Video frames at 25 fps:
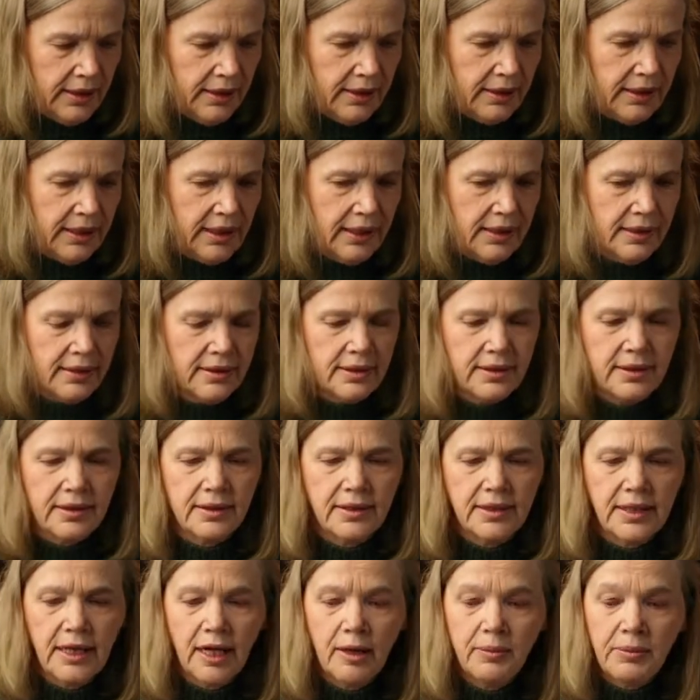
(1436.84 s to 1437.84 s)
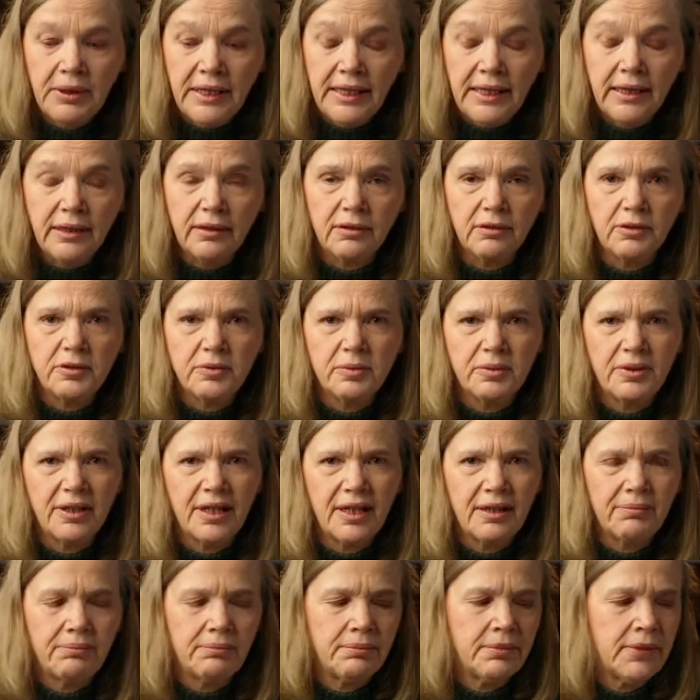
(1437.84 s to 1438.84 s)
that time heals. Well,
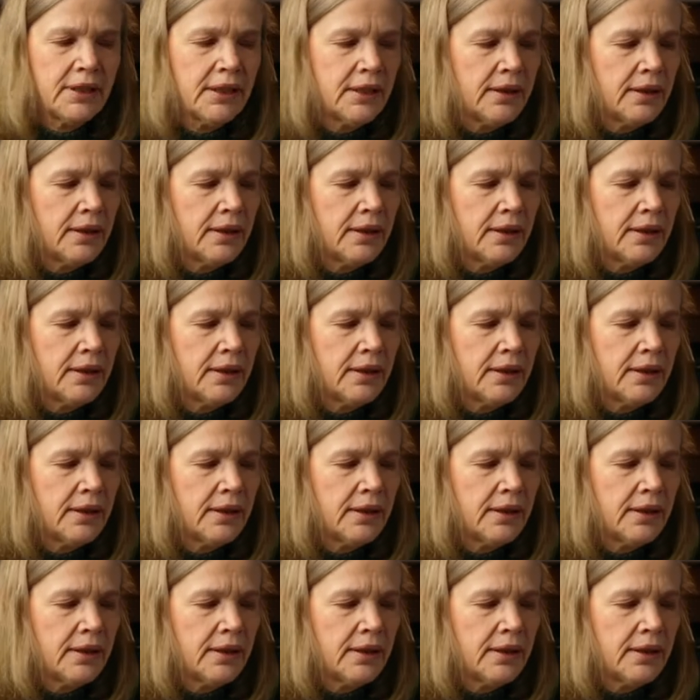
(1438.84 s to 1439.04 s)
I'm